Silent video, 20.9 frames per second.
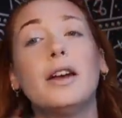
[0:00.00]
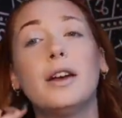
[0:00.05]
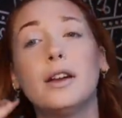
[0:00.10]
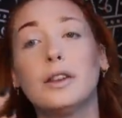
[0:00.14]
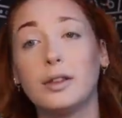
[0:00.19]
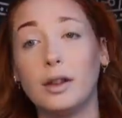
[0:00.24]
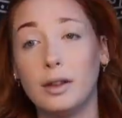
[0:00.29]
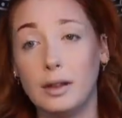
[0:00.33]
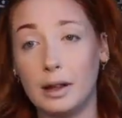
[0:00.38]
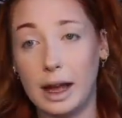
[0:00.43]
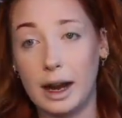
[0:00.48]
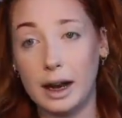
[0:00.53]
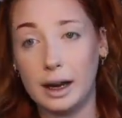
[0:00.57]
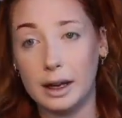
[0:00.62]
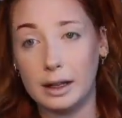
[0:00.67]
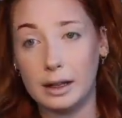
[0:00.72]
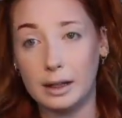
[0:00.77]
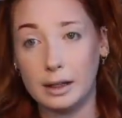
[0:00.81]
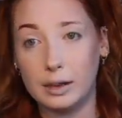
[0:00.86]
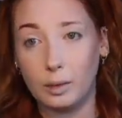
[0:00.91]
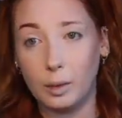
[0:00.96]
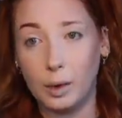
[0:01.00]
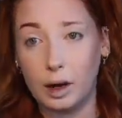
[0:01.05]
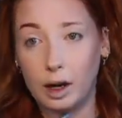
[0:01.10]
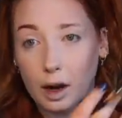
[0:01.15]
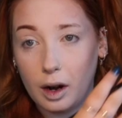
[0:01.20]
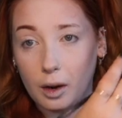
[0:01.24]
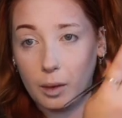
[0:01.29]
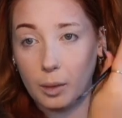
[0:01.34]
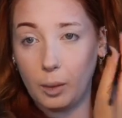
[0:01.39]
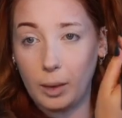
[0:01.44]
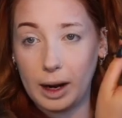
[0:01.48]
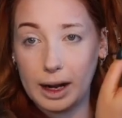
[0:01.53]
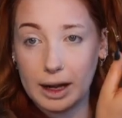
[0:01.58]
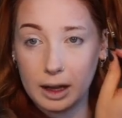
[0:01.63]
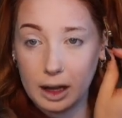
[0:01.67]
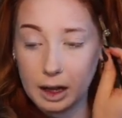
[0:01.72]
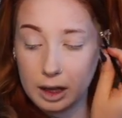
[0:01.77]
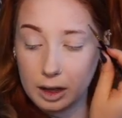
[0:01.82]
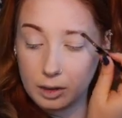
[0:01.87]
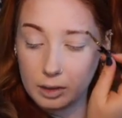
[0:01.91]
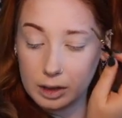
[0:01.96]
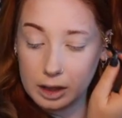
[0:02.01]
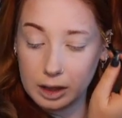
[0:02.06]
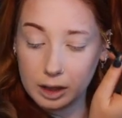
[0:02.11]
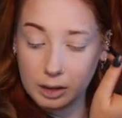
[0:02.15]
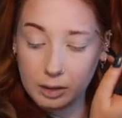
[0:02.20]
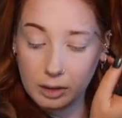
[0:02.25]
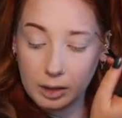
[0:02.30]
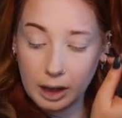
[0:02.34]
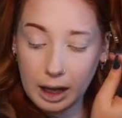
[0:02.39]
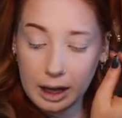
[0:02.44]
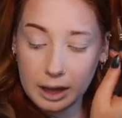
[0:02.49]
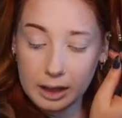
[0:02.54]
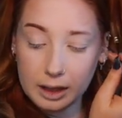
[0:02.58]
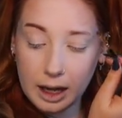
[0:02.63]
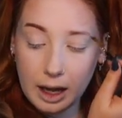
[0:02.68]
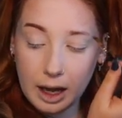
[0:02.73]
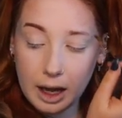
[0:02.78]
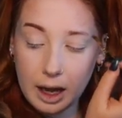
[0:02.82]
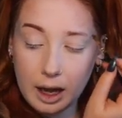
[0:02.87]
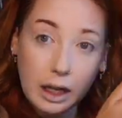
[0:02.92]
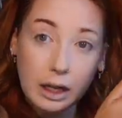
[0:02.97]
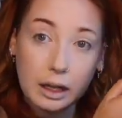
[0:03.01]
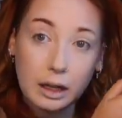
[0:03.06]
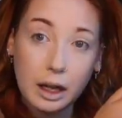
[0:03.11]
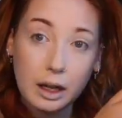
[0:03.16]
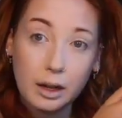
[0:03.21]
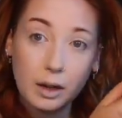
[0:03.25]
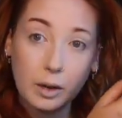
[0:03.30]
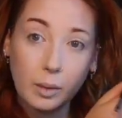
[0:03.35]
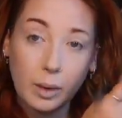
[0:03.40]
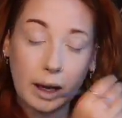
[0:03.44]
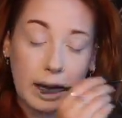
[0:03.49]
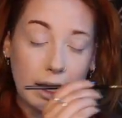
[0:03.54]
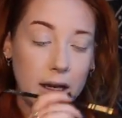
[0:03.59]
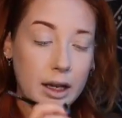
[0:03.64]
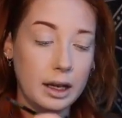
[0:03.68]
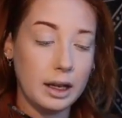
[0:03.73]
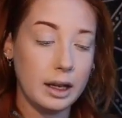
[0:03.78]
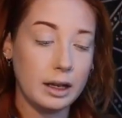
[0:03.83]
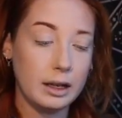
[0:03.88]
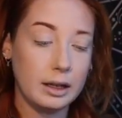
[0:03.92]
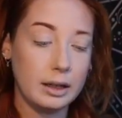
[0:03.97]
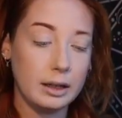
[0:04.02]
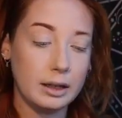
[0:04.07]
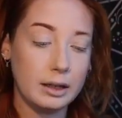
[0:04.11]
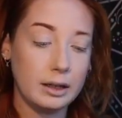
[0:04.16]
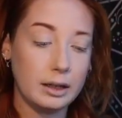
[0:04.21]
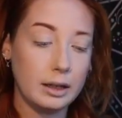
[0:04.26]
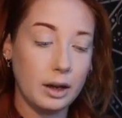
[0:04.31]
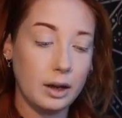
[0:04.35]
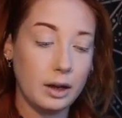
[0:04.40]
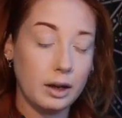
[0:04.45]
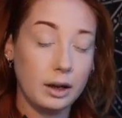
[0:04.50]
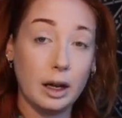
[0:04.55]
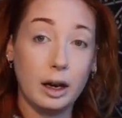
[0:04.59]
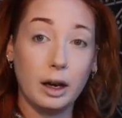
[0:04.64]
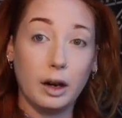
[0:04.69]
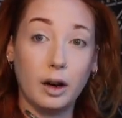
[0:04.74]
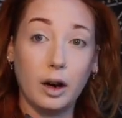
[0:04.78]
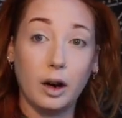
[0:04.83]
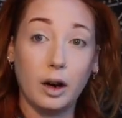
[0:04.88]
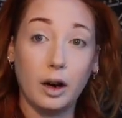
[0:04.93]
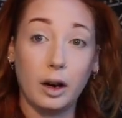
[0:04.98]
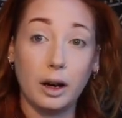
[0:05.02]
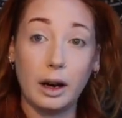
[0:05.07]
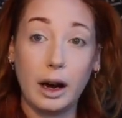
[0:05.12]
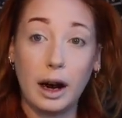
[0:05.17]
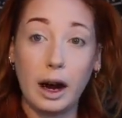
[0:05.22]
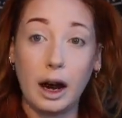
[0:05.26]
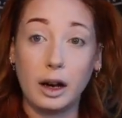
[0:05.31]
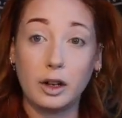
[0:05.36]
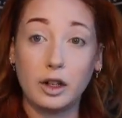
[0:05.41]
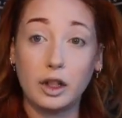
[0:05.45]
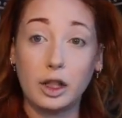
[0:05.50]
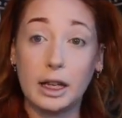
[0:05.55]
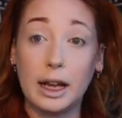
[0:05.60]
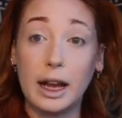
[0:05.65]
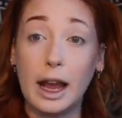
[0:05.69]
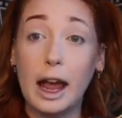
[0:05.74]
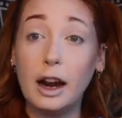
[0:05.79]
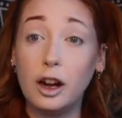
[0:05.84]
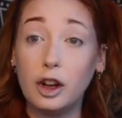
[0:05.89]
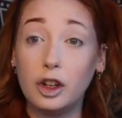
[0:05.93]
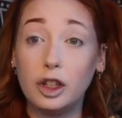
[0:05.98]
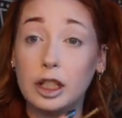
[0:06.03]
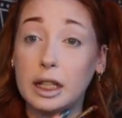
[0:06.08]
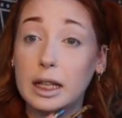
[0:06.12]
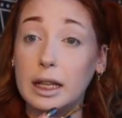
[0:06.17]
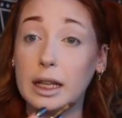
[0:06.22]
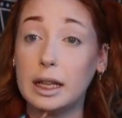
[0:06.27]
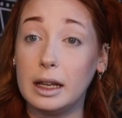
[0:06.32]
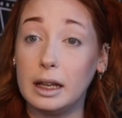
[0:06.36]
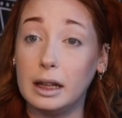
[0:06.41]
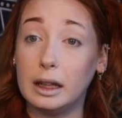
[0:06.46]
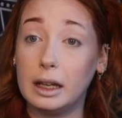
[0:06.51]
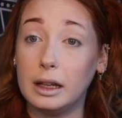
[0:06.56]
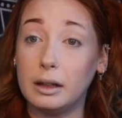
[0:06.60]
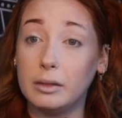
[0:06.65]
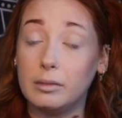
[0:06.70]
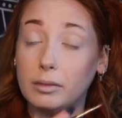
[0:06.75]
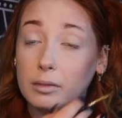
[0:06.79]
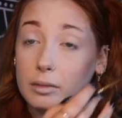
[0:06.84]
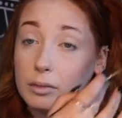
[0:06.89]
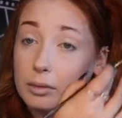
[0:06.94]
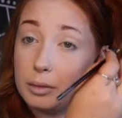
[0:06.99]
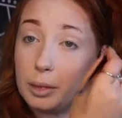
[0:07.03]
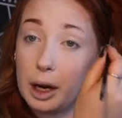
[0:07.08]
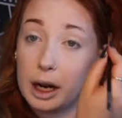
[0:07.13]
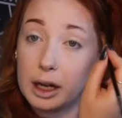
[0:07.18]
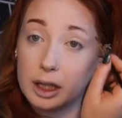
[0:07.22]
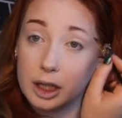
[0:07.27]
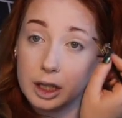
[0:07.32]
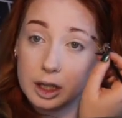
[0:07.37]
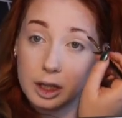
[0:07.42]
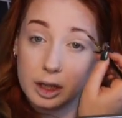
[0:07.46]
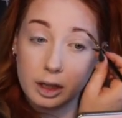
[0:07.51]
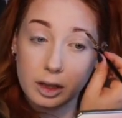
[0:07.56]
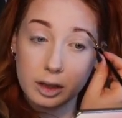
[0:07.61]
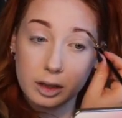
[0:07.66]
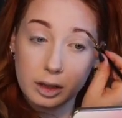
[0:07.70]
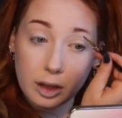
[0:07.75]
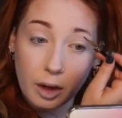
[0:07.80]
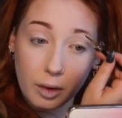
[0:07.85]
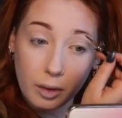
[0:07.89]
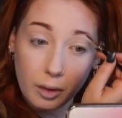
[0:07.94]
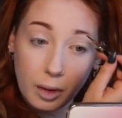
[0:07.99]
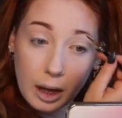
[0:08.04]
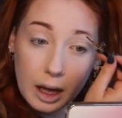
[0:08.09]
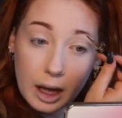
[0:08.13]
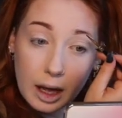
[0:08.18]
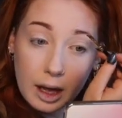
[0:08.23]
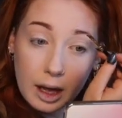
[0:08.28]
So that is one way that you can do that. Another way is there are actually energy healing practitioners. So